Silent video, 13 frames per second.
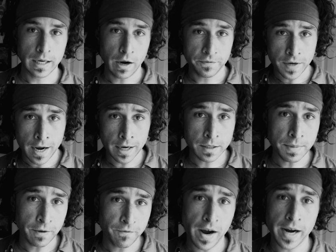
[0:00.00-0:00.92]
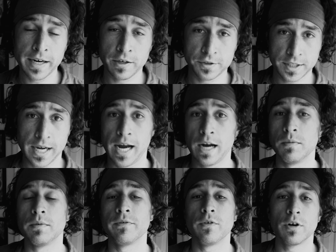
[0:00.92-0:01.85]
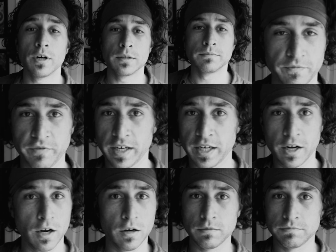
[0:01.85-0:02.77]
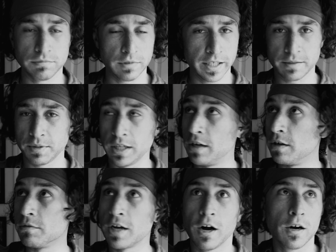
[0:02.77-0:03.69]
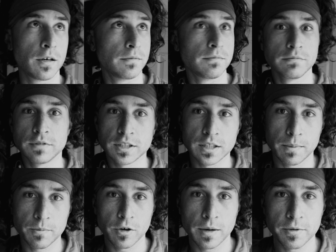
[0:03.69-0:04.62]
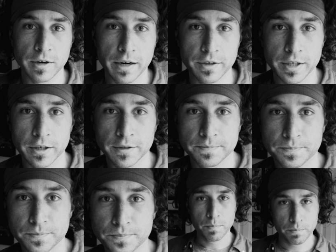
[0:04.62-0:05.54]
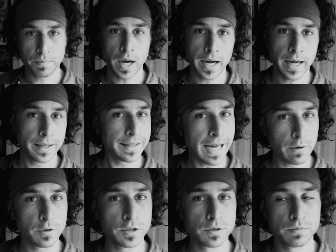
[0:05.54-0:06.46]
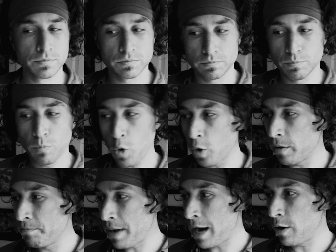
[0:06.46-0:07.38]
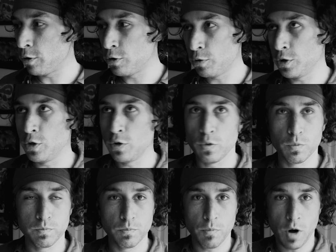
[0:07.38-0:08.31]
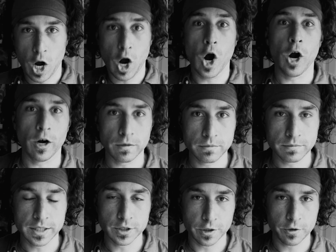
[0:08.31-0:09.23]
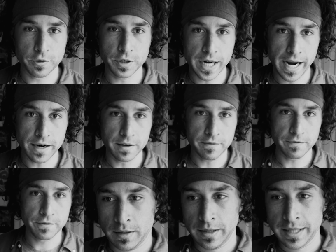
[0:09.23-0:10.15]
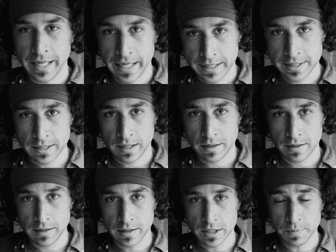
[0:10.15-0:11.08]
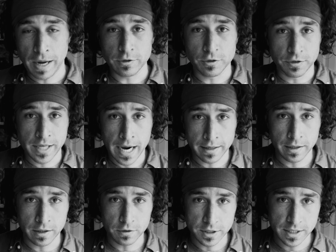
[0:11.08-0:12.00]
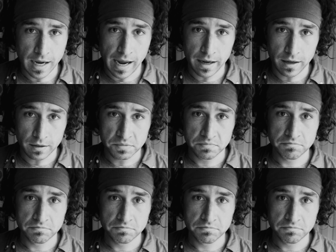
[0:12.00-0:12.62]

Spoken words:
Now, I've talked about finding your style before. Video, link below, card somewhere up around here. But that was more about who you are as a creative. This is about your technical style.